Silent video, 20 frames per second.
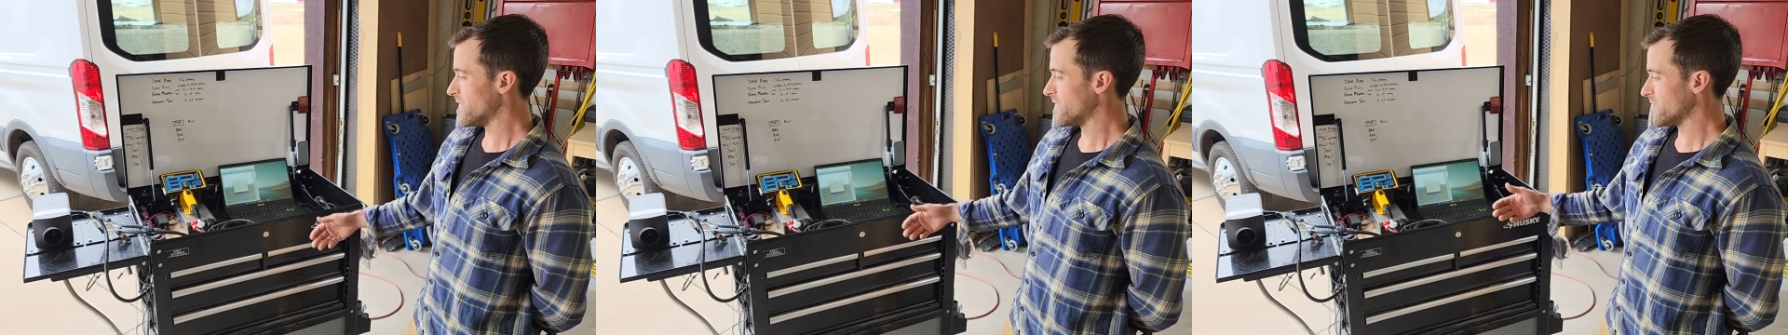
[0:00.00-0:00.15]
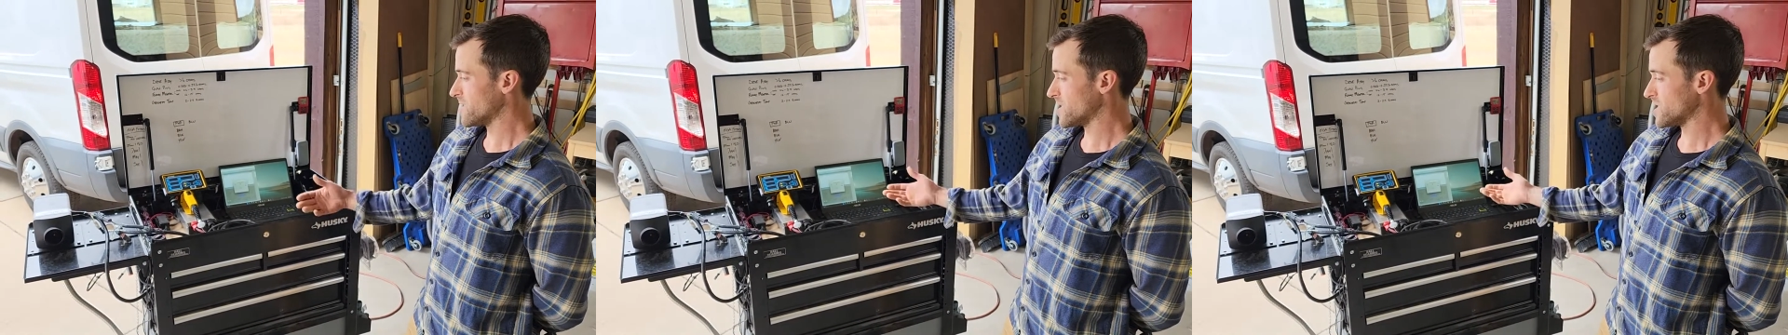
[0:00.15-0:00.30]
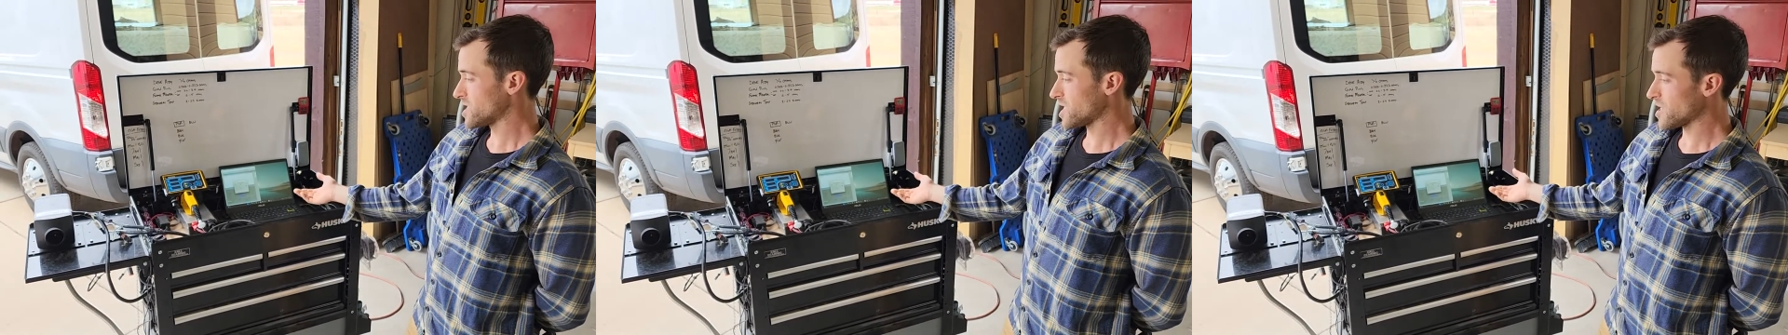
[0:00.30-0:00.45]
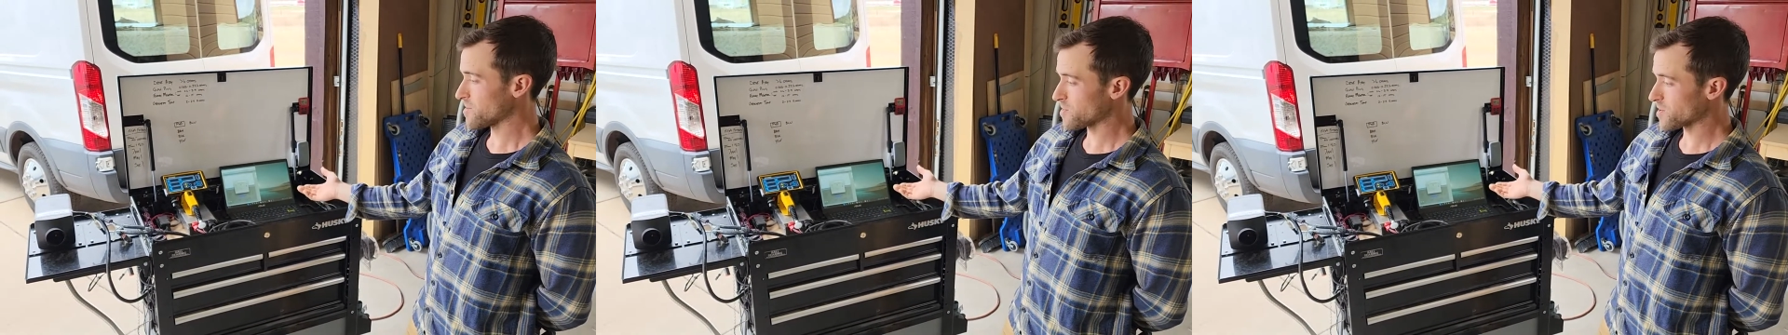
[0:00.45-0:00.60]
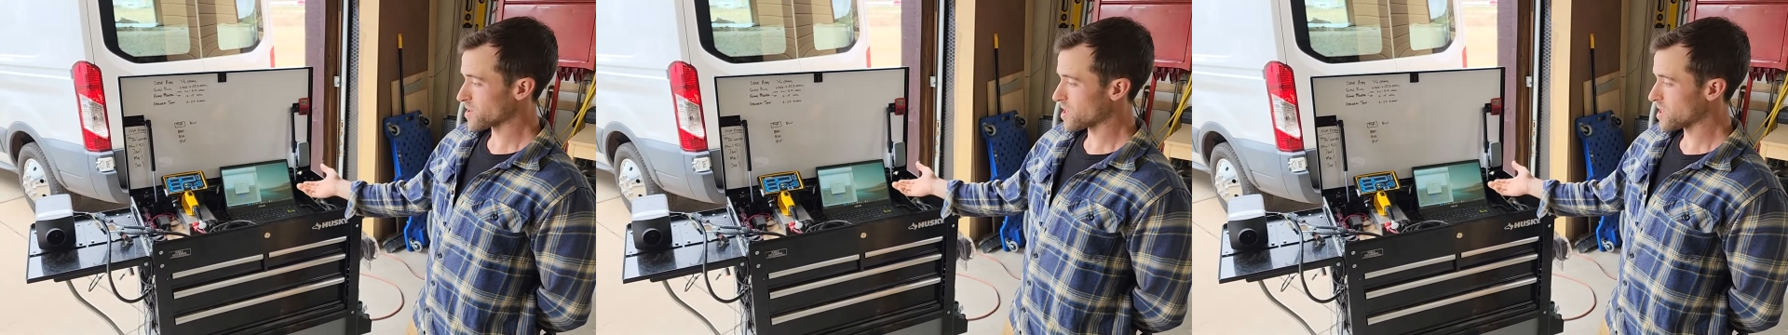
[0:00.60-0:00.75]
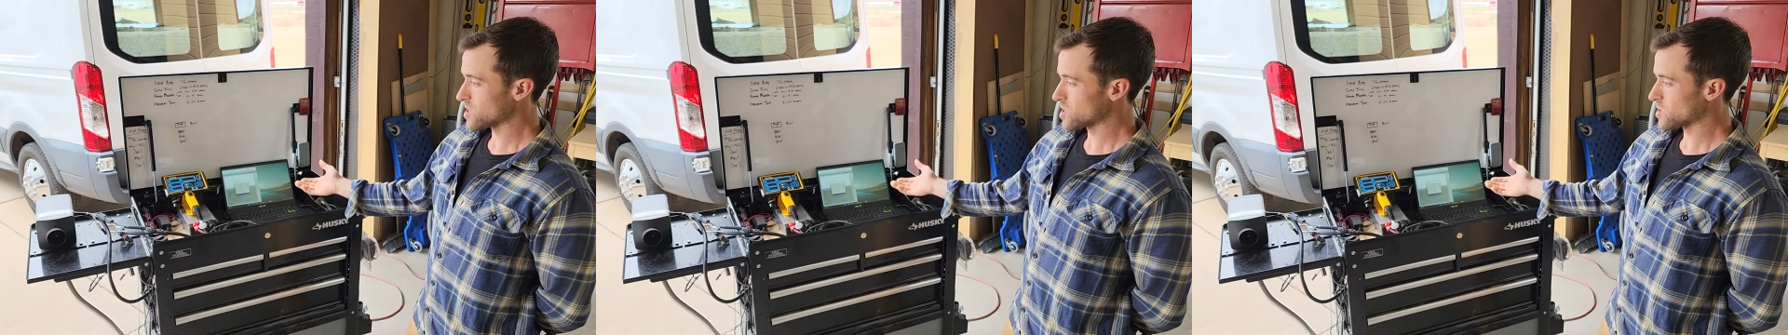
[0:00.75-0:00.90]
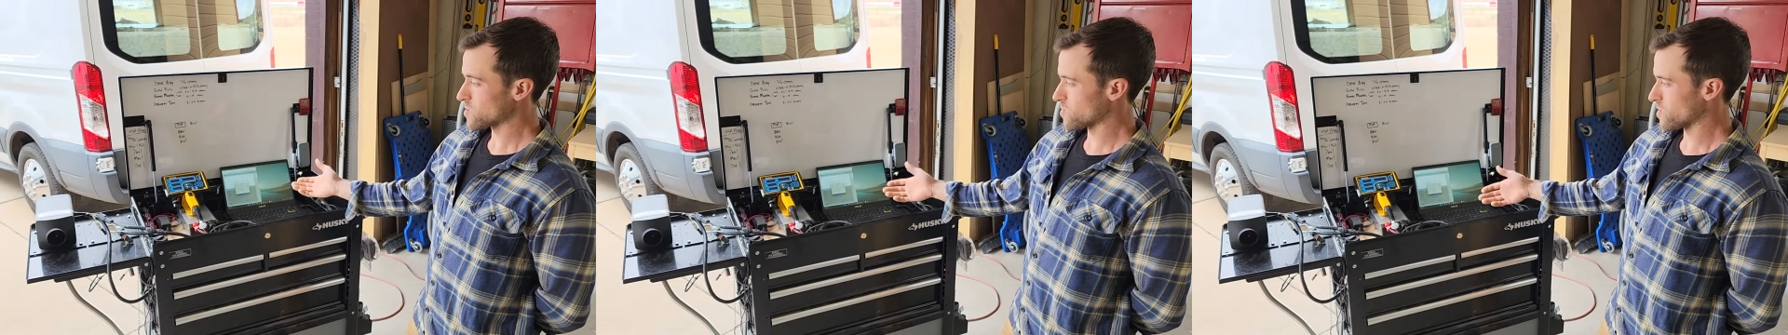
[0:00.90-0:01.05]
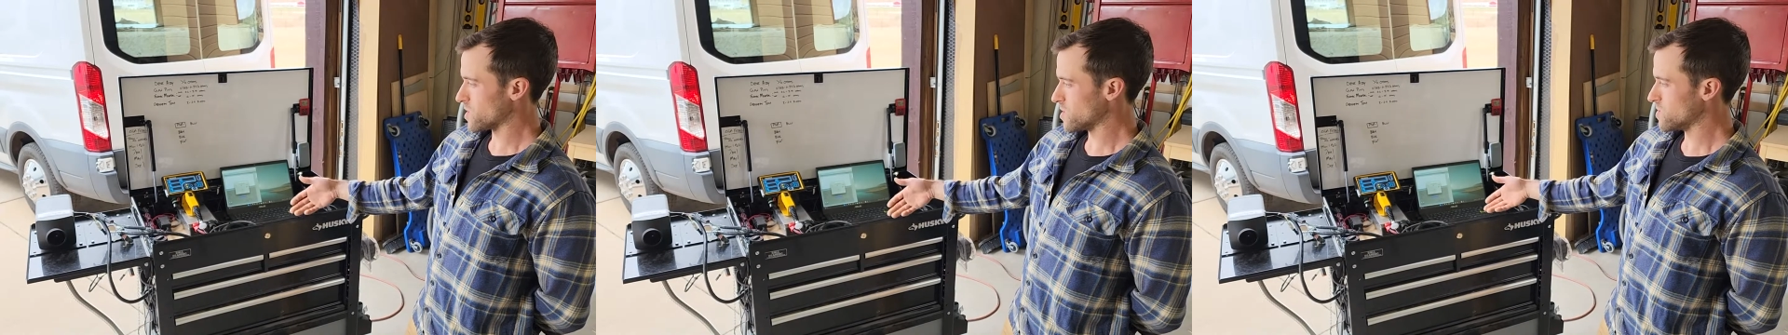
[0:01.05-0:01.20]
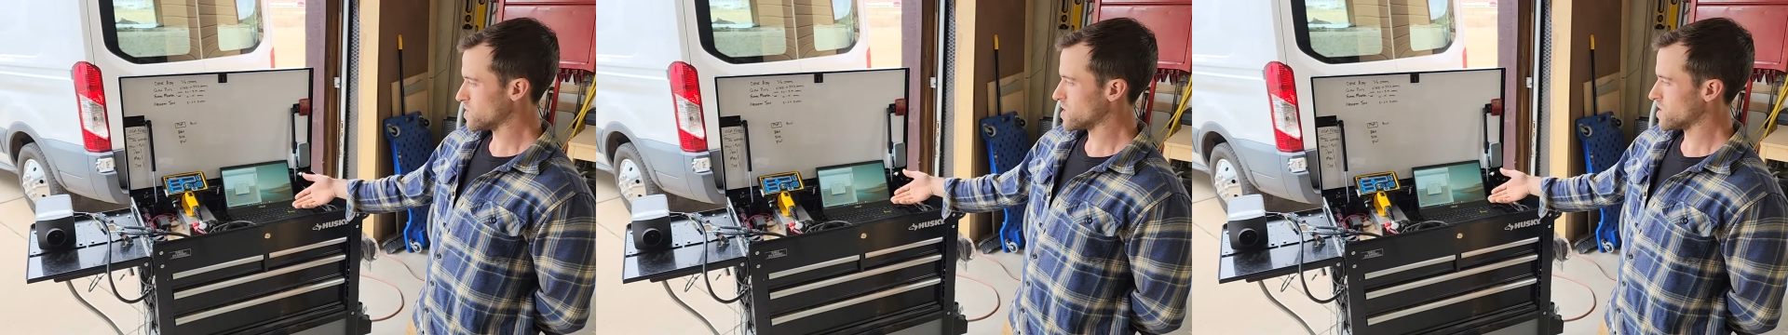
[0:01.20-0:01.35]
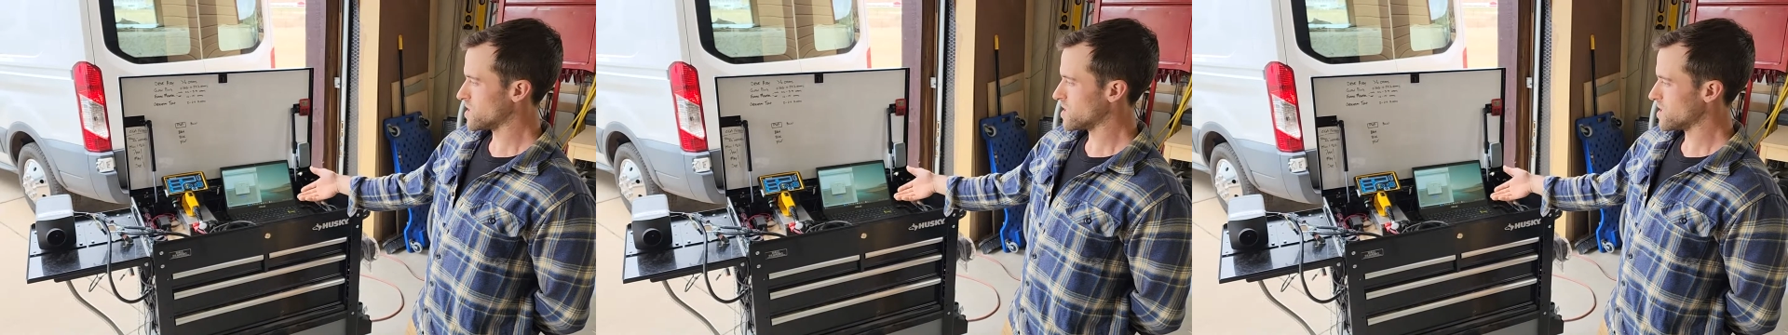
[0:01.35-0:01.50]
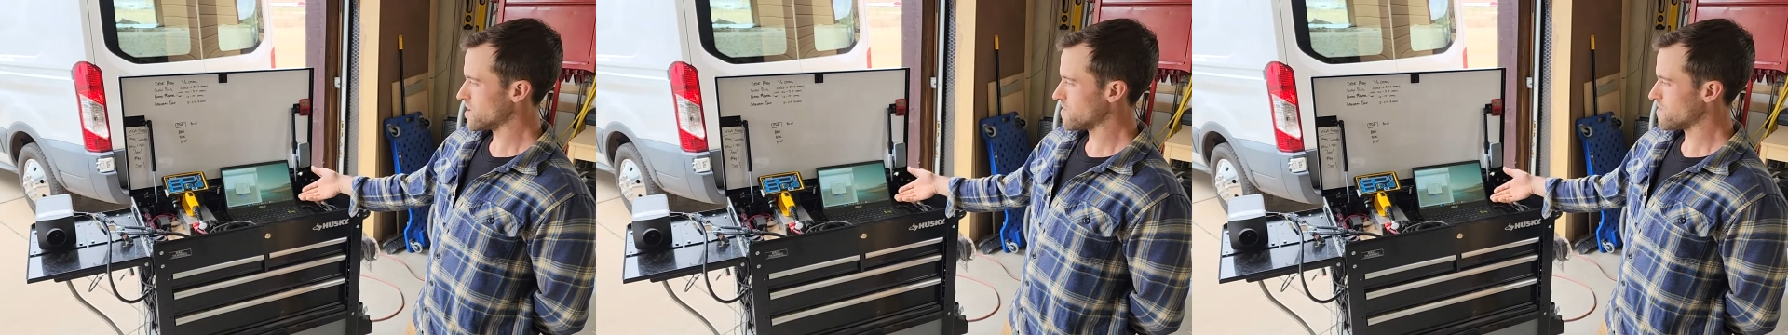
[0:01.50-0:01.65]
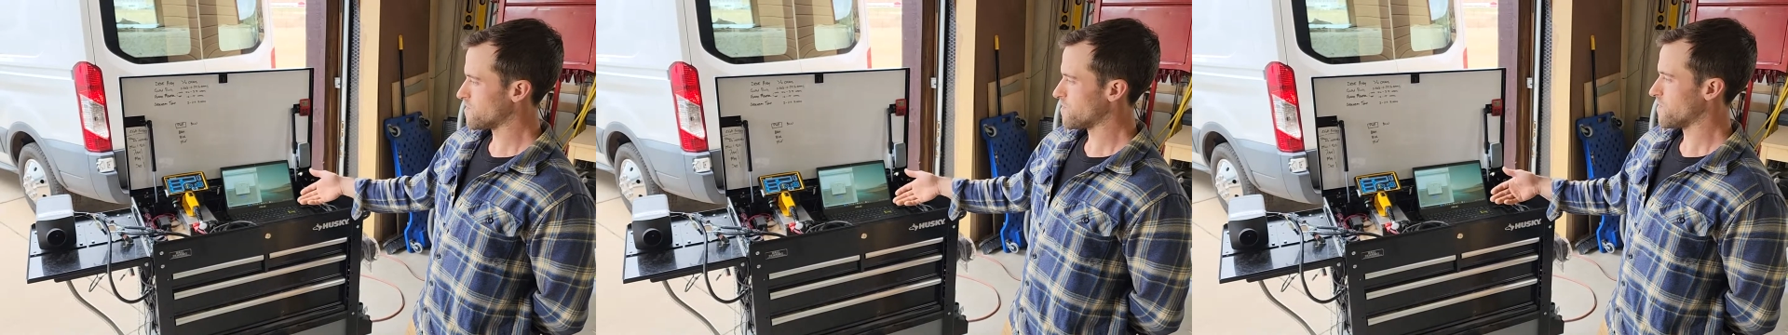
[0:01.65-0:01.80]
In this application, we're using it